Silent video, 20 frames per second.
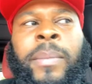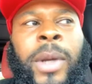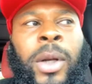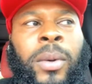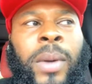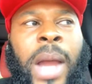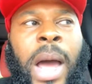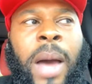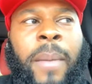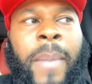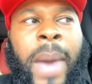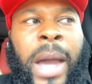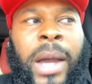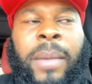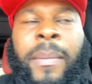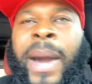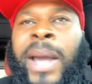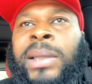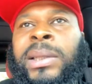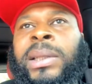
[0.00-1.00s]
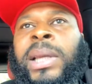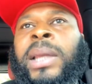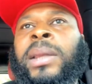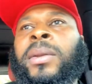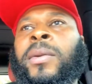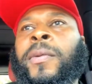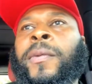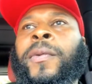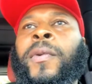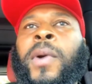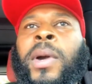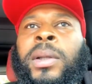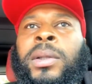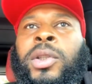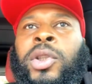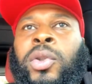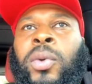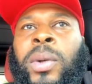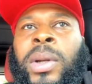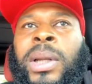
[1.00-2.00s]
middle linebacker might set the front
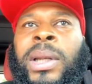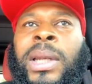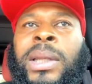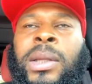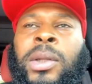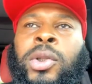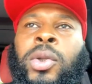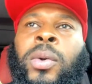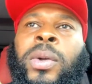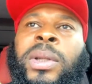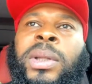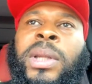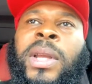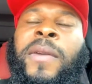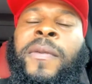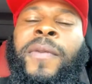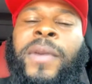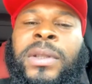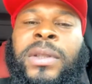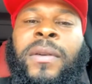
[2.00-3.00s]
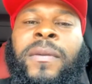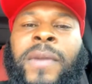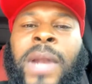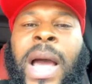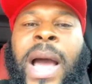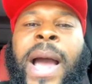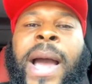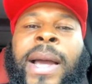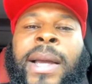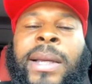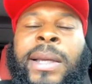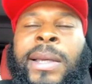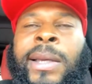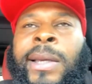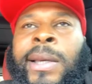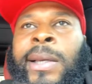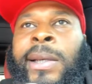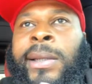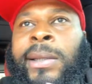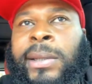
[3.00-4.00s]
so the defensive line
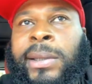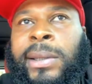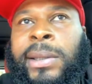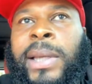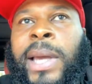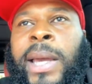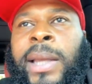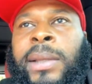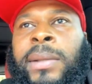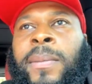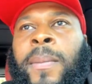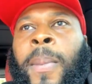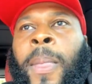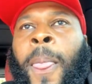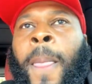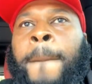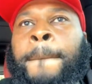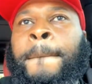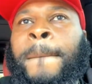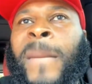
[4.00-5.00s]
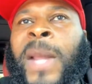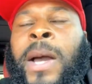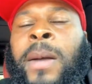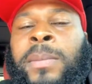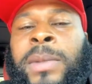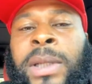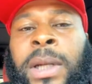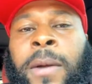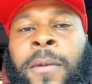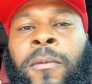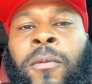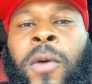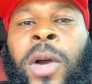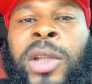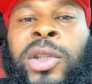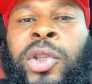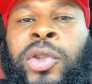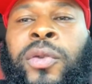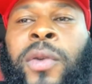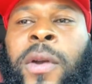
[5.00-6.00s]
could set to the
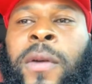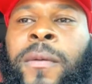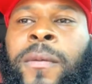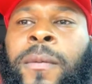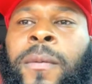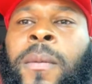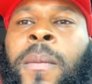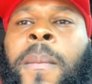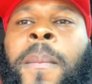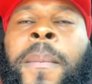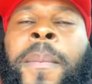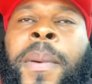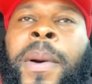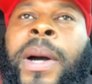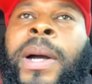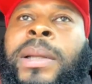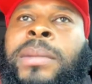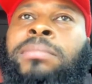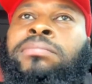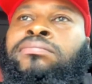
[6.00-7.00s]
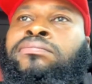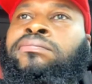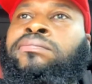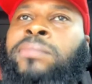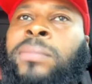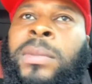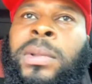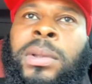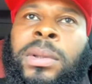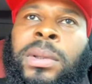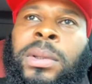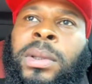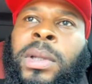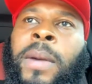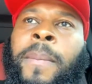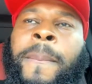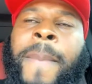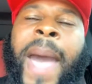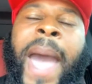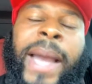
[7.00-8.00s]
run strength, but
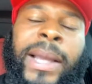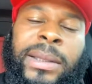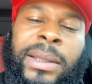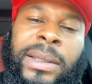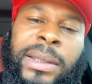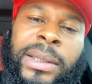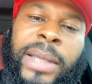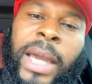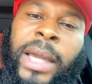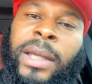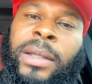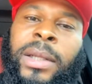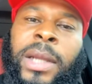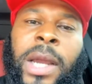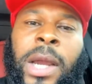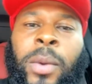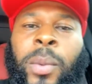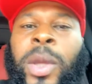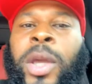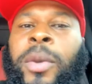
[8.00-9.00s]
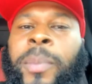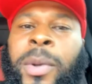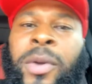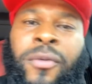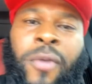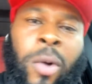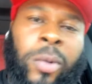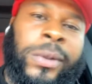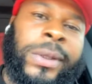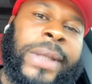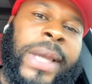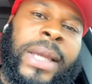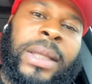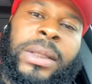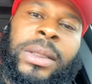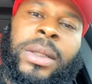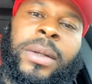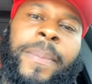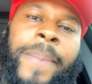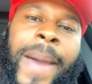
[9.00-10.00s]
the secondary, we could be rotating
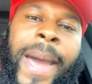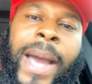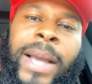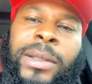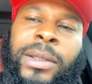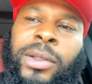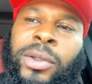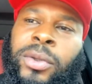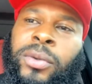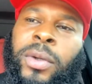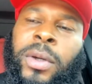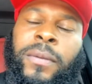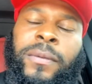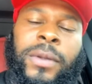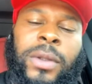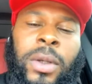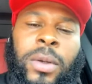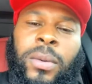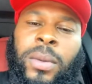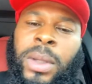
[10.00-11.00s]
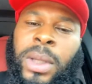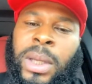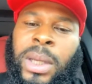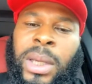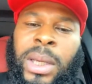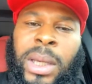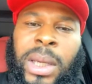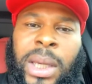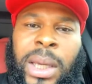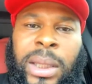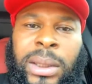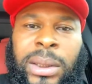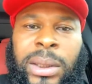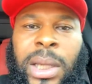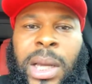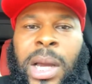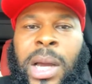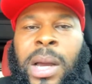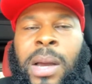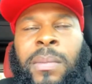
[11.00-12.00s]
to the passing strength. So it's
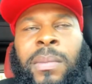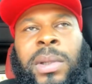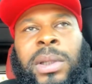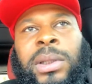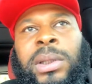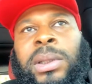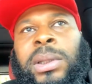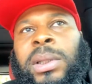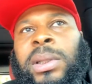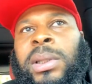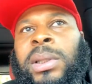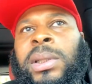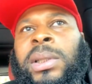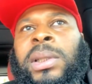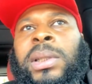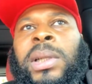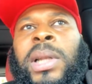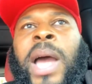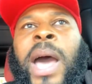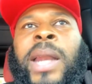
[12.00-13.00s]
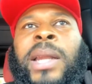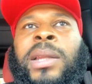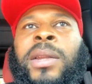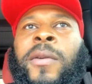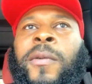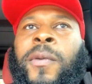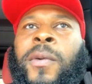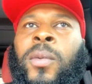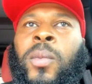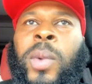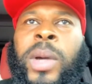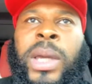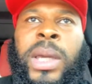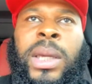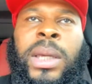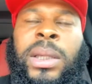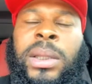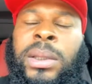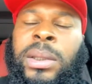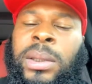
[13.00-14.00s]
a lot of different
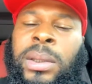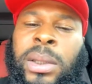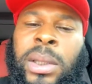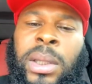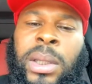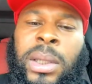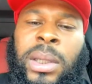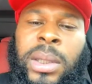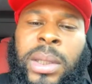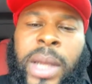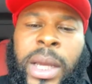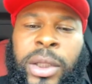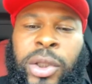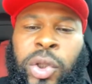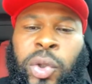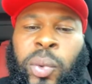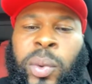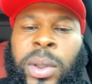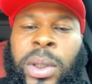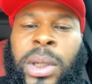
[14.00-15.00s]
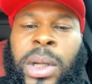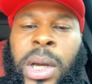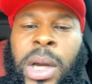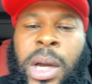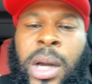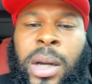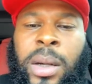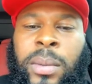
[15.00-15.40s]
ways that you can